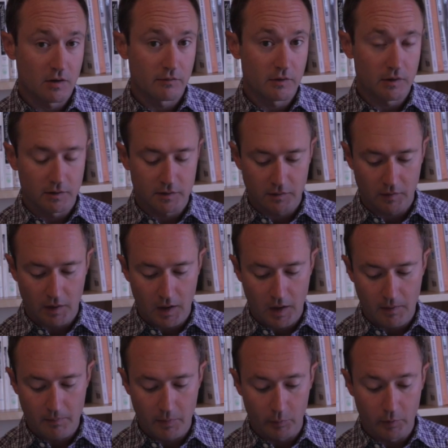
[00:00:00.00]
of it
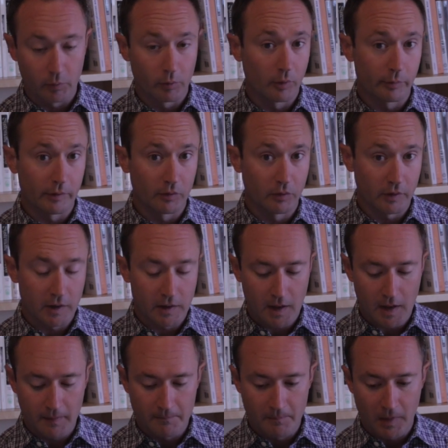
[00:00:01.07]
that we will be looking
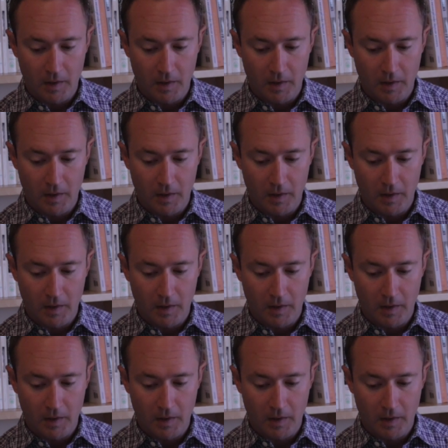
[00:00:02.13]
at.